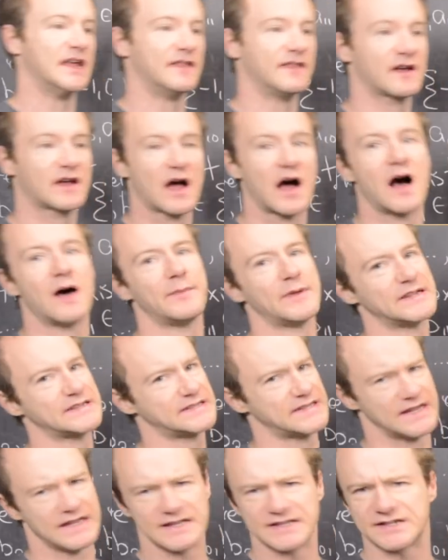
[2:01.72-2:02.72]
in the
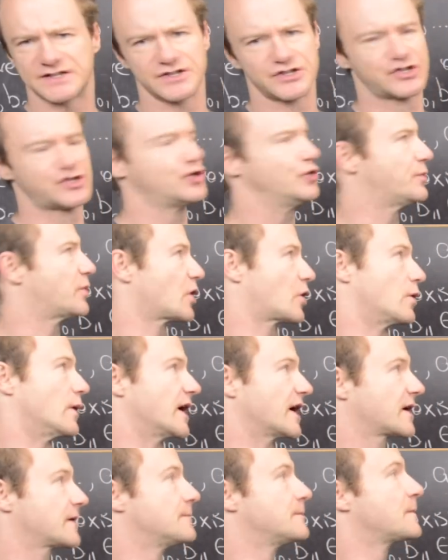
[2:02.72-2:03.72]
comments. It's super
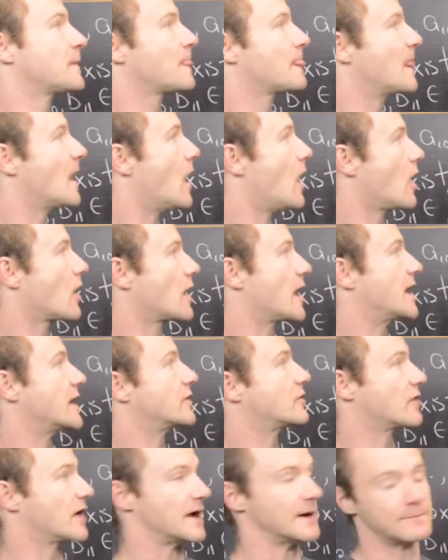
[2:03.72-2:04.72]
quick. All
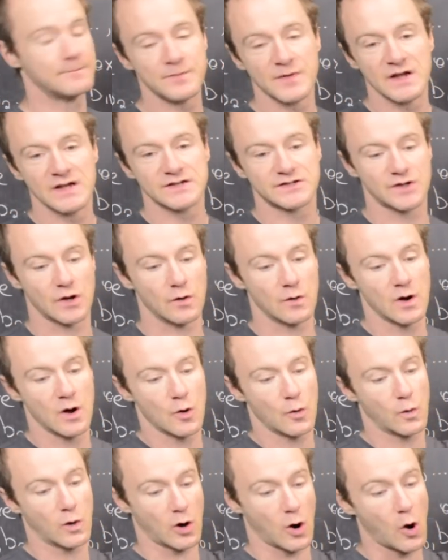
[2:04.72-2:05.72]
right, great. So
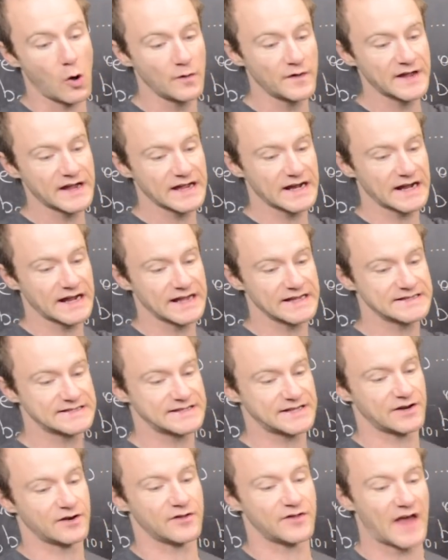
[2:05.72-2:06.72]
we're only going to
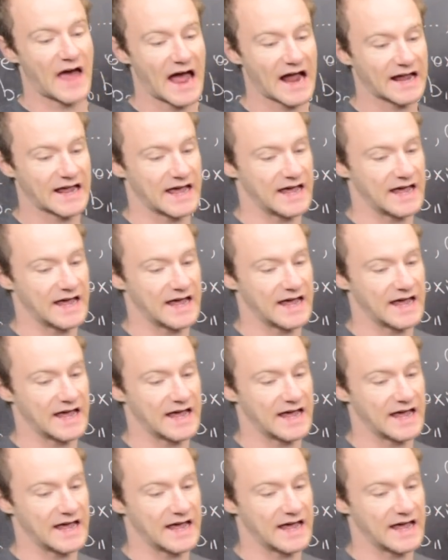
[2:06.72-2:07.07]
consider that